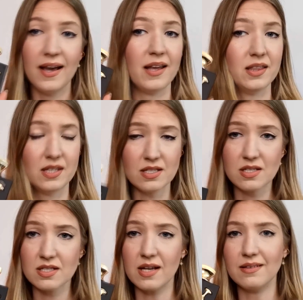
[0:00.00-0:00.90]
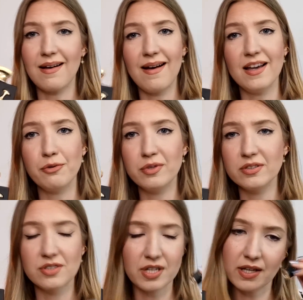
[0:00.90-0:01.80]
and this scent, I
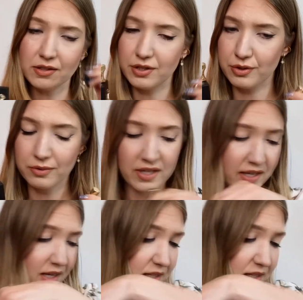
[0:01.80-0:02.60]
will tell you,